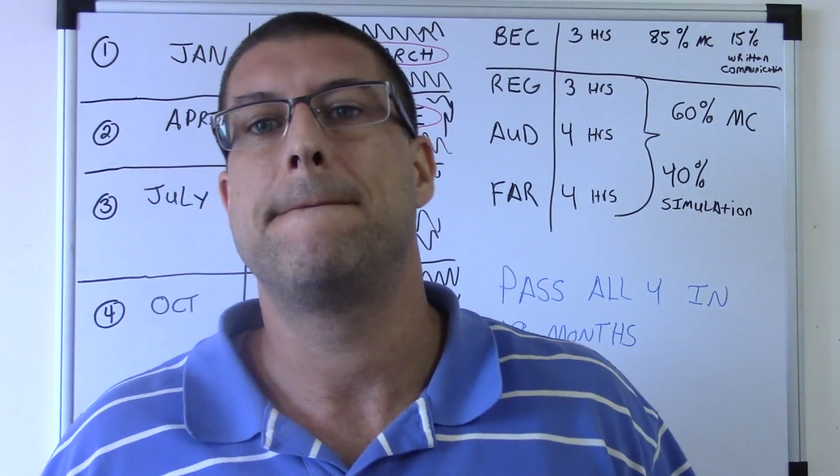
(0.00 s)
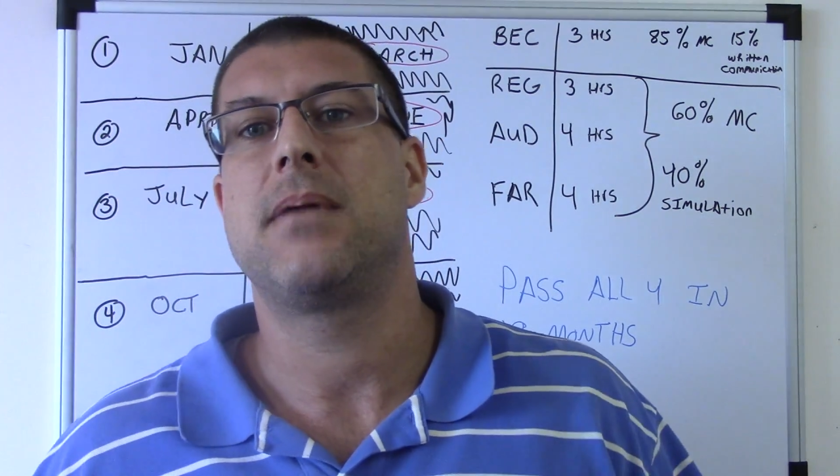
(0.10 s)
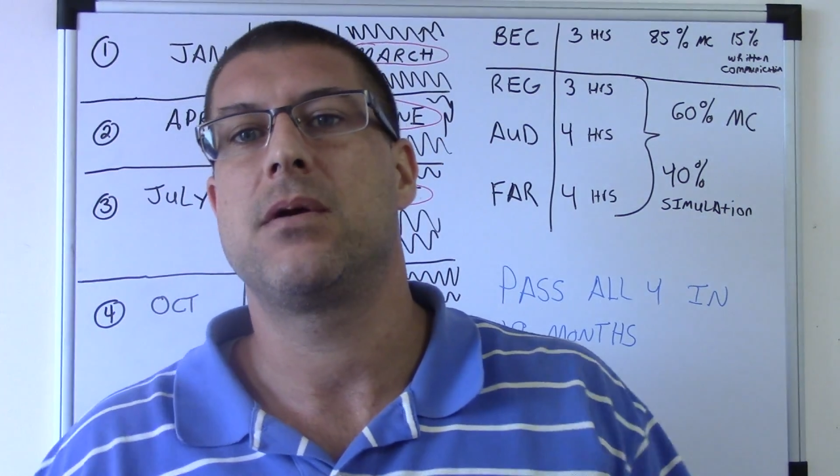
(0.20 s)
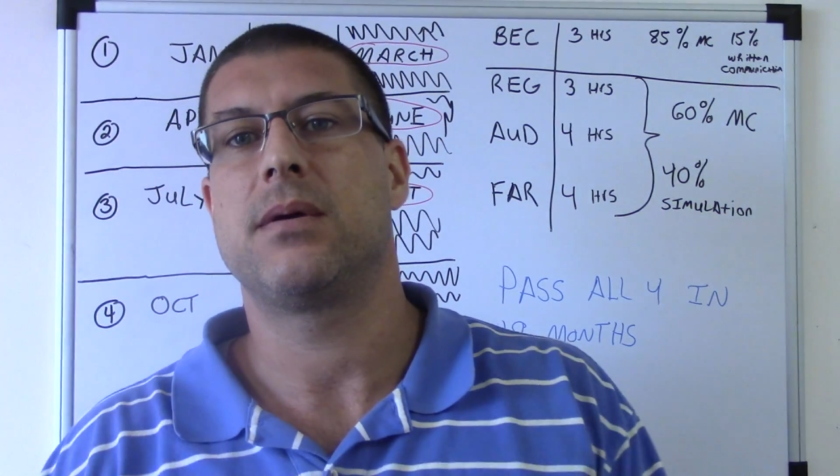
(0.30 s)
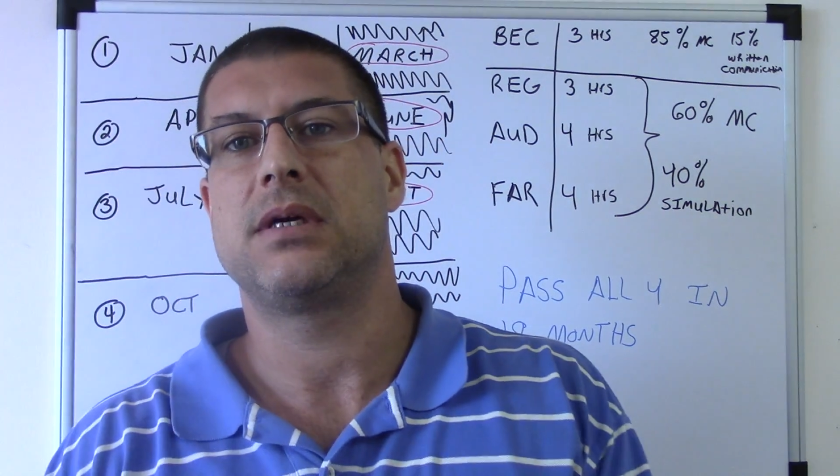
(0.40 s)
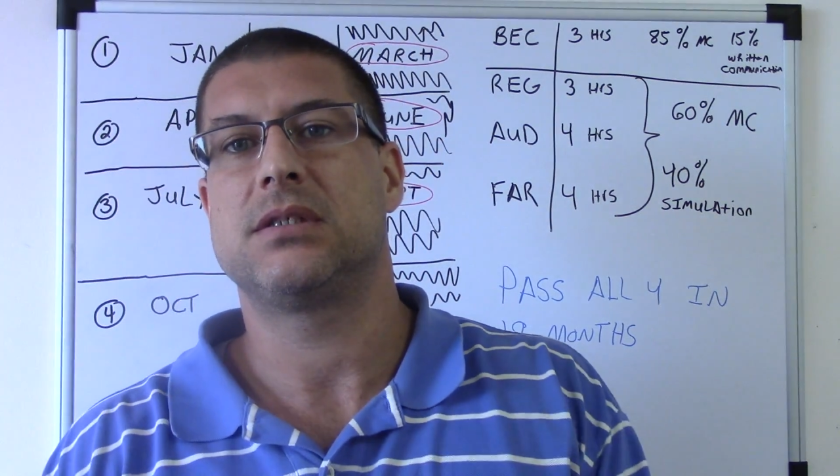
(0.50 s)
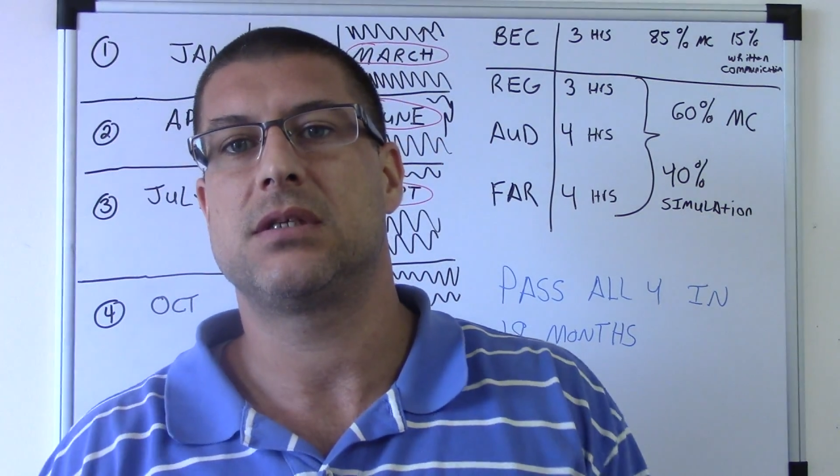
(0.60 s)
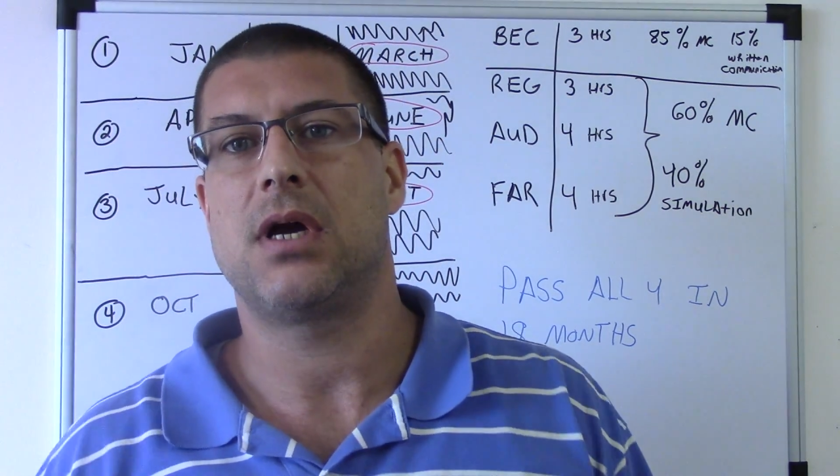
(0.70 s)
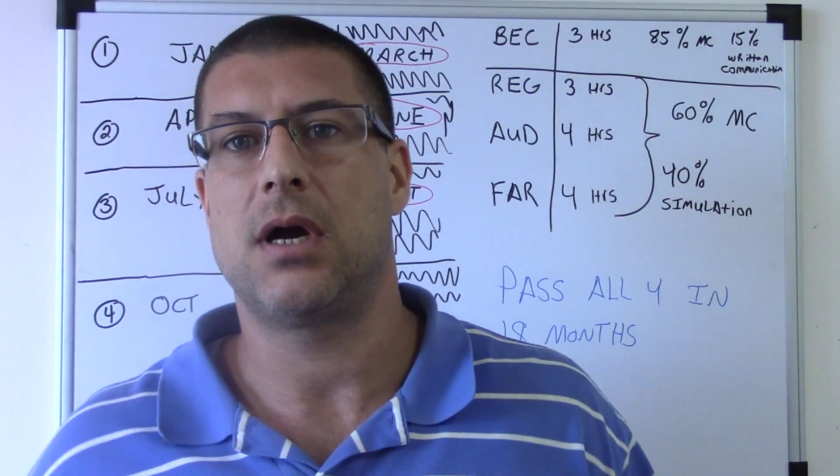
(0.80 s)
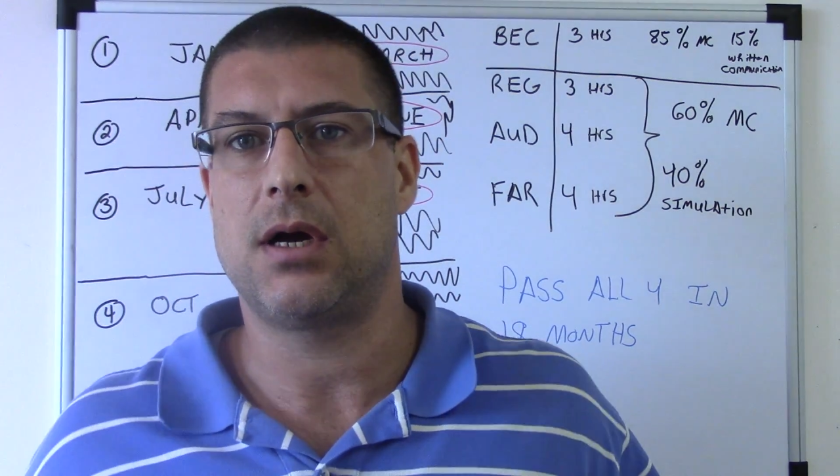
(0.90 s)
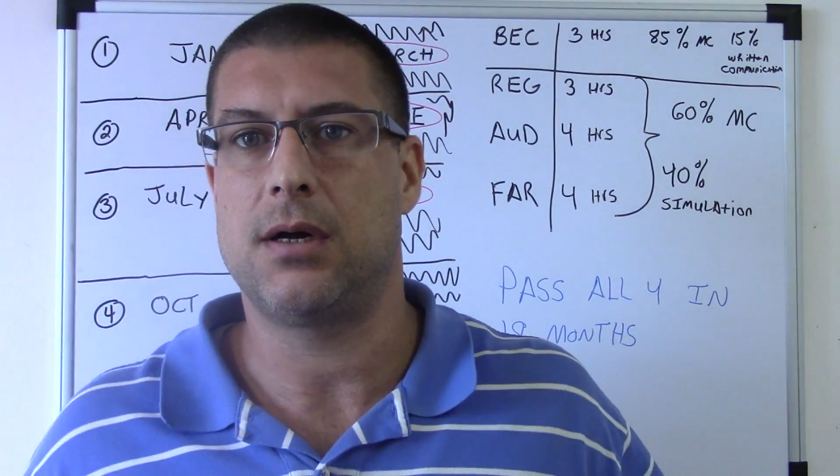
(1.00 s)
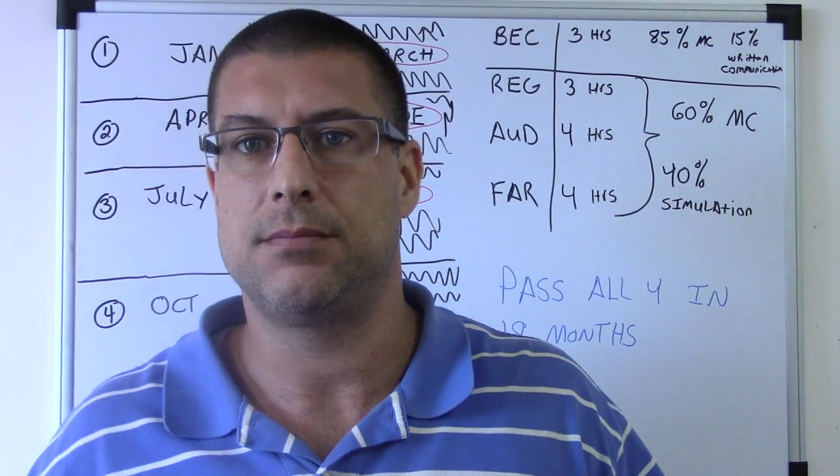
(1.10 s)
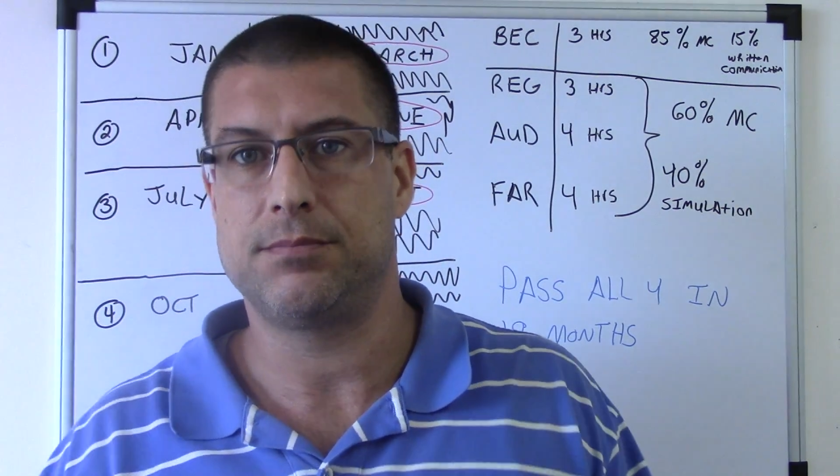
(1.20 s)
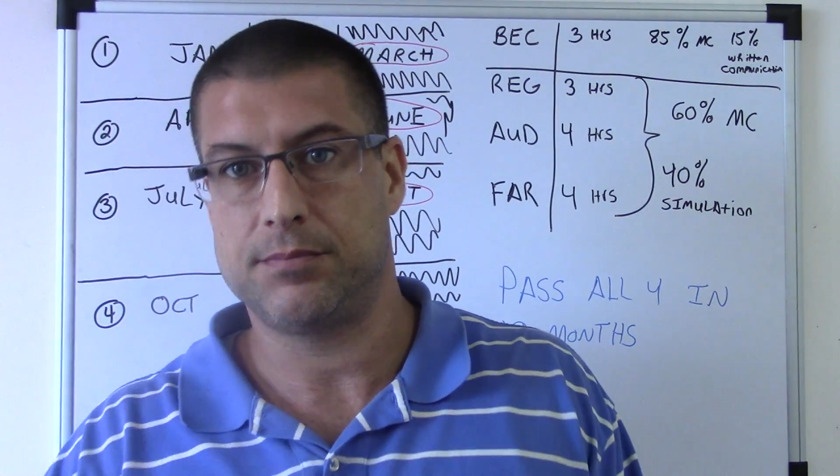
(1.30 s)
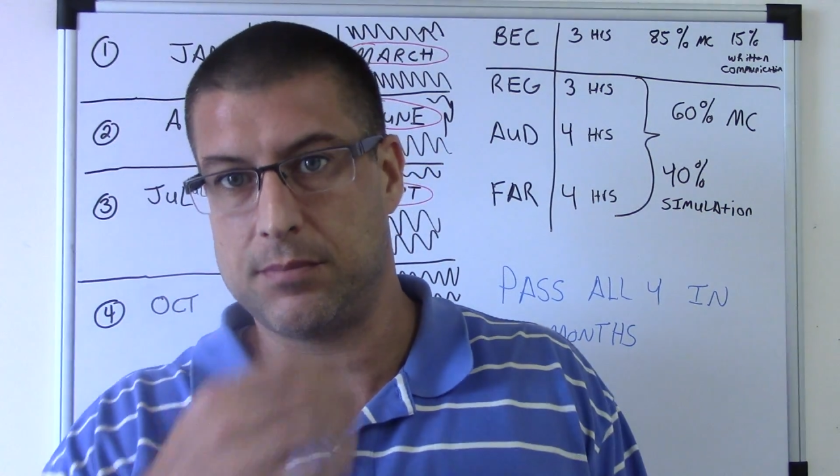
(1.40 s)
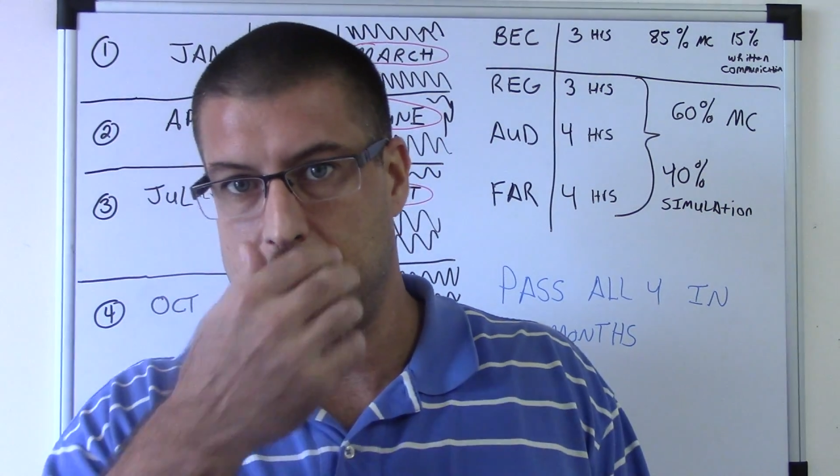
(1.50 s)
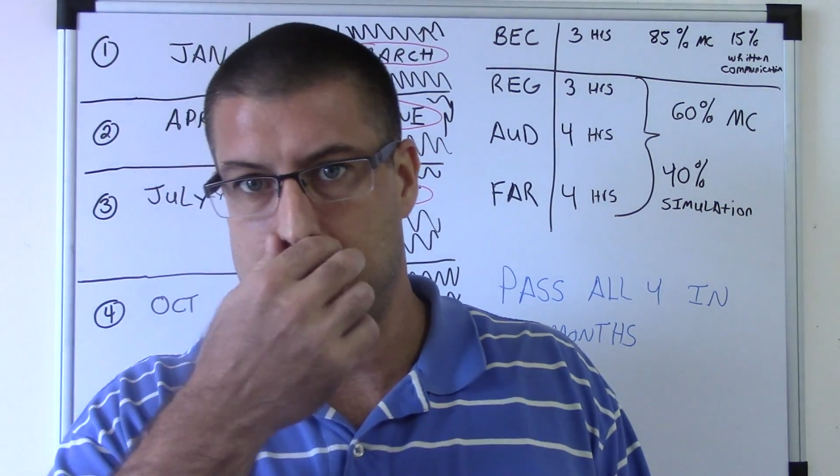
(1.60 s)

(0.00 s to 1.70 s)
But anyways, um,